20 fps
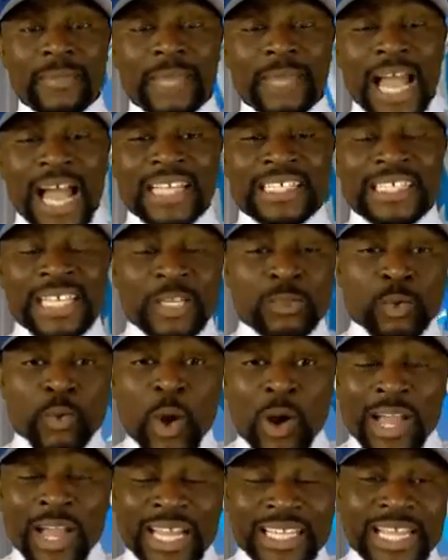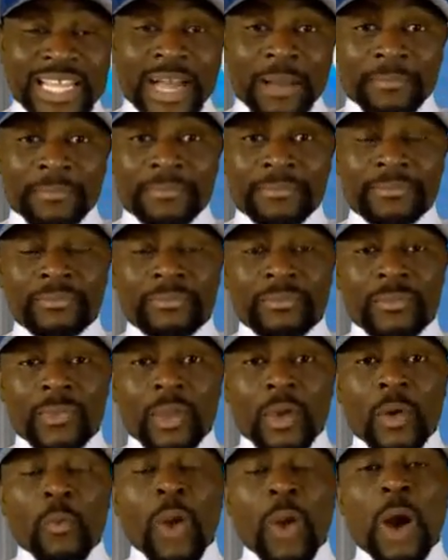And since we not get them,
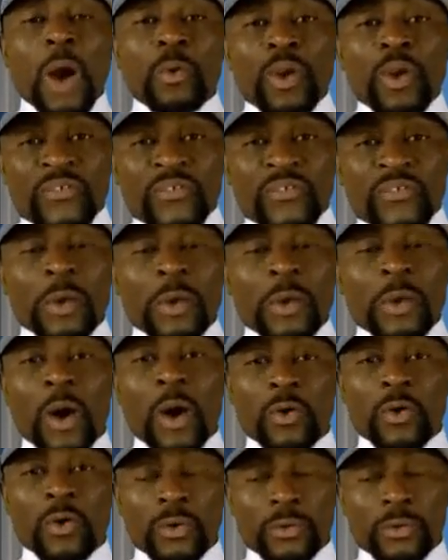why we not make our own?